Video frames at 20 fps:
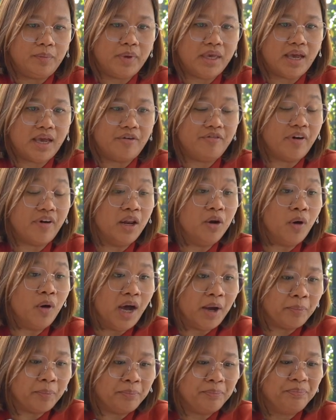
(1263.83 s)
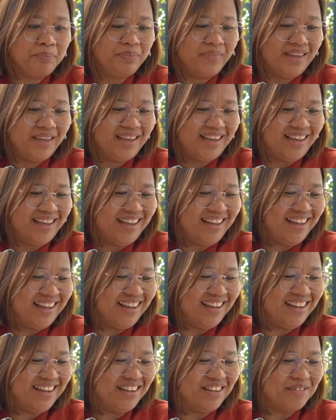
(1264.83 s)
be a follow-up
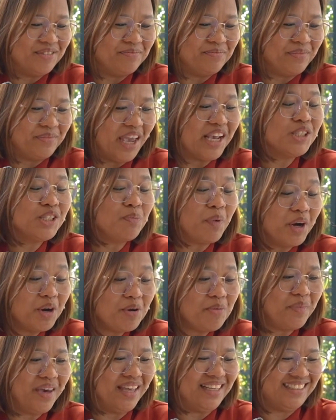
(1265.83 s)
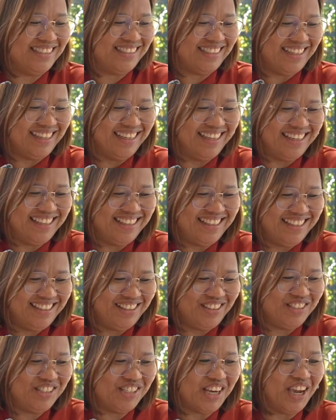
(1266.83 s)
um, experiment
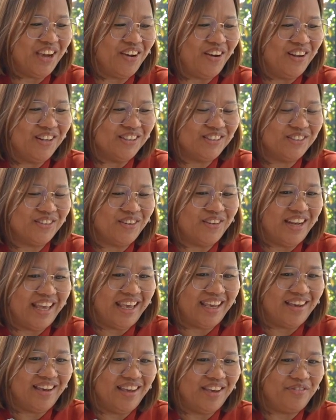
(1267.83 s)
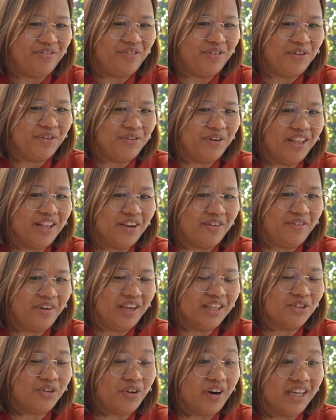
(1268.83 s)
to check also, like if you
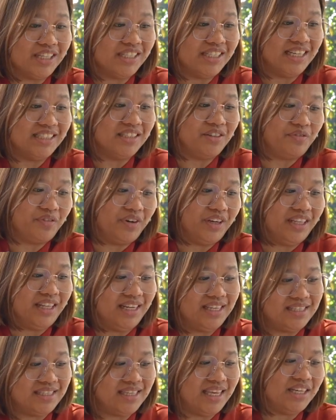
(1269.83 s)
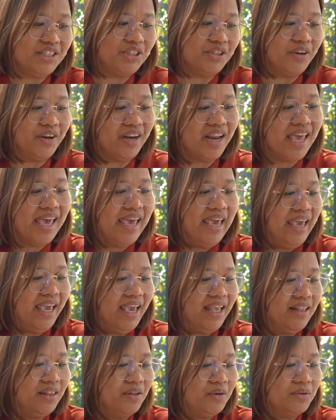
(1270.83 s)
increase or adjust the fertilization
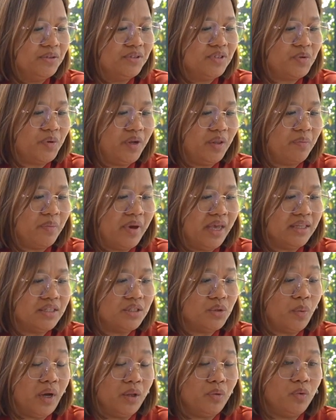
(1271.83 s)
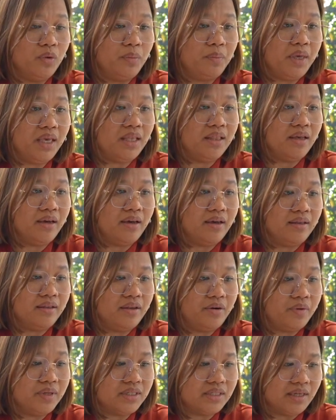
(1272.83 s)
in those treatments, what would be the,
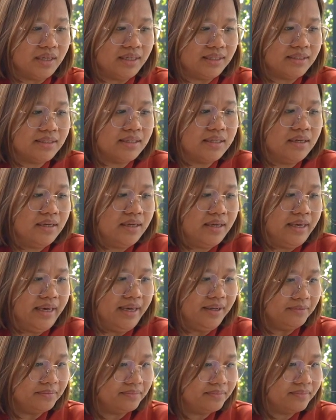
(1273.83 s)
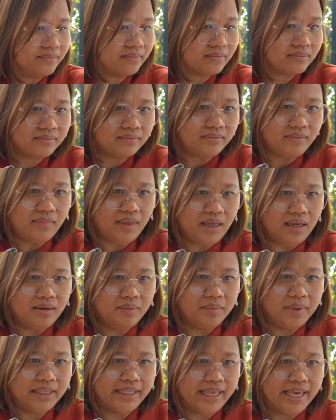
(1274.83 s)
the result. Yeah?
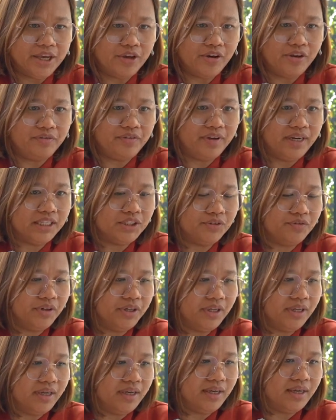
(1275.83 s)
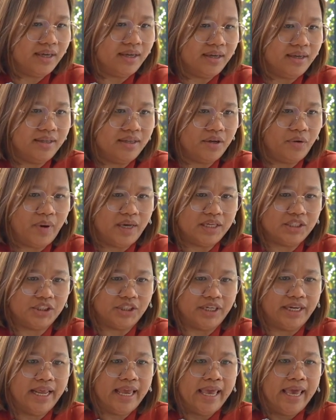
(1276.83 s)
But thank you, Infinix, for the, the
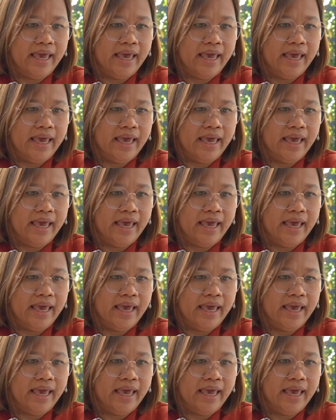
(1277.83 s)
question.